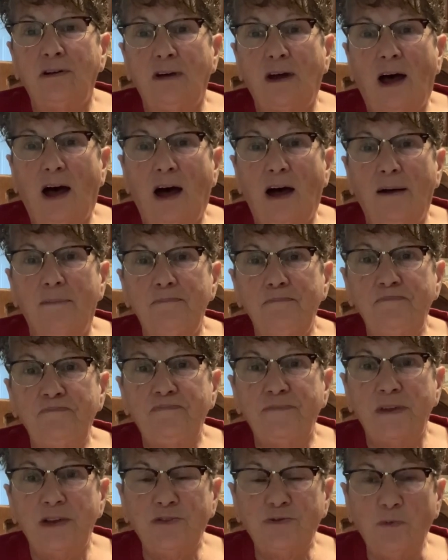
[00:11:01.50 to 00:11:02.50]
um,
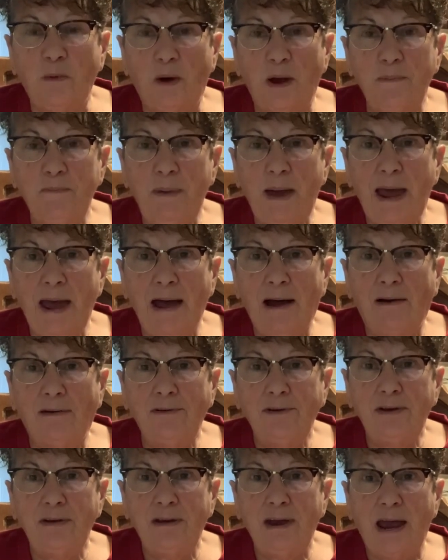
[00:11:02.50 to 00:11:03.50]
this one pound
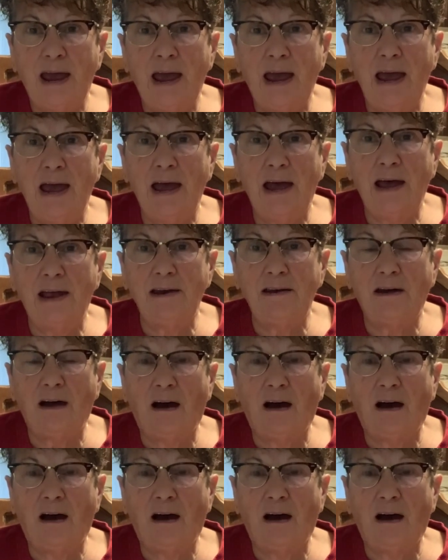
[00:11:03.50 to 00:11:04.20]
and